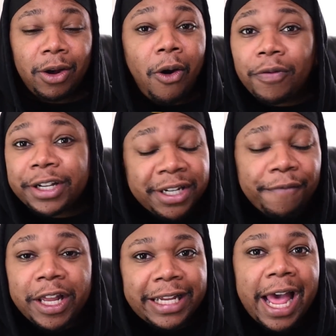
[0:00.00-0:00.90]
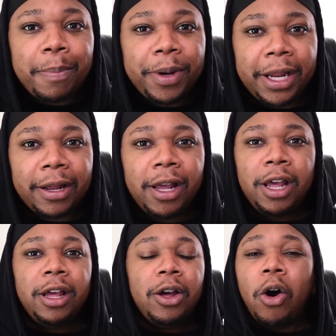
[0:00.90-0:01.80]
all the stuff that's happening
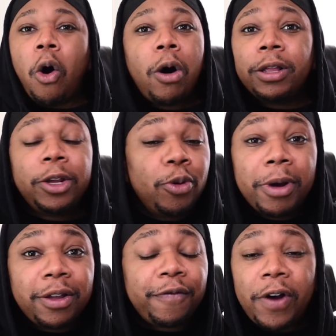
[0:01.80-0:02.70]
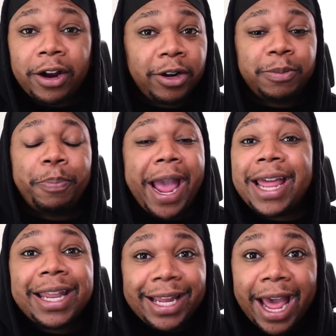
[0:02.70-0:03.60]
all of you motherfuckers
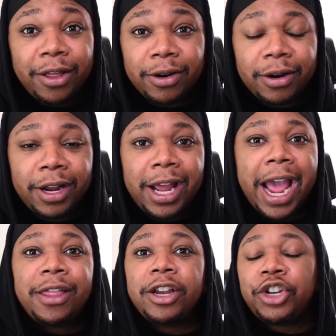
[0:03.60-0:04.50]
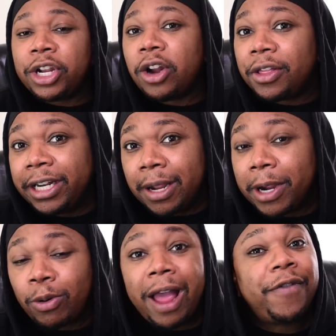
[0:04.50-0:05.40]
band together and then shit on the
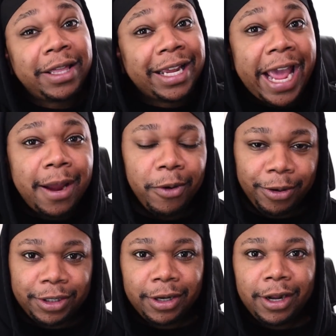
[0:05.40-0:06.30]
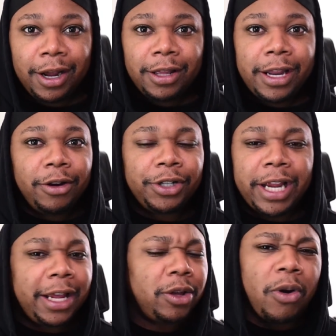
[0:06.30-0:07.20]
demographic, the gamers. Then you're
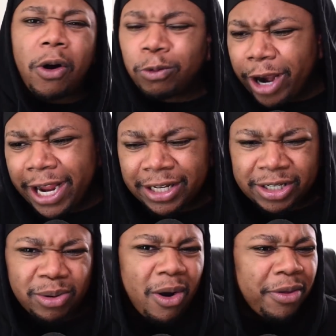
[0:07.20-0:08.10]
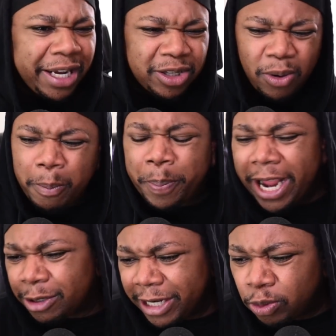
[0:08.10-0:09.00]
saying they're all racist, they're all this, they're all
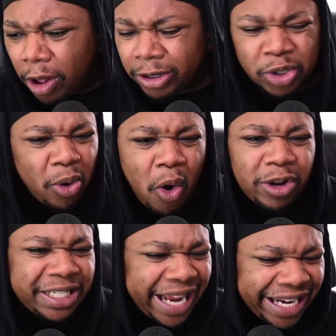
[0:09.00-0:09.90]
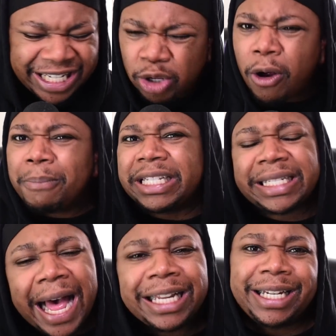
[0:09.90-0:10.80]
basement dwellers, they're all sexist, they're all
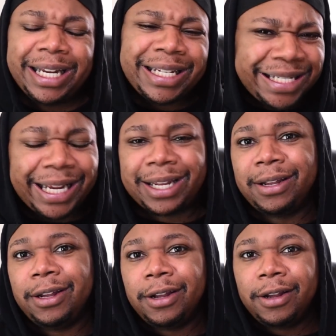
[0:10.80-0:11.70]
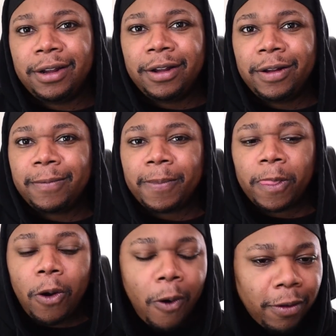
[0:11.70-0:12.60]
misogynistic.
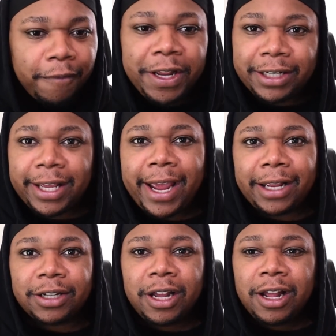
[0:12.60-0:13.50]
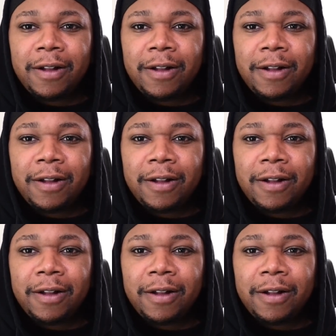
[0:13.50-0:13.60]
All of these things.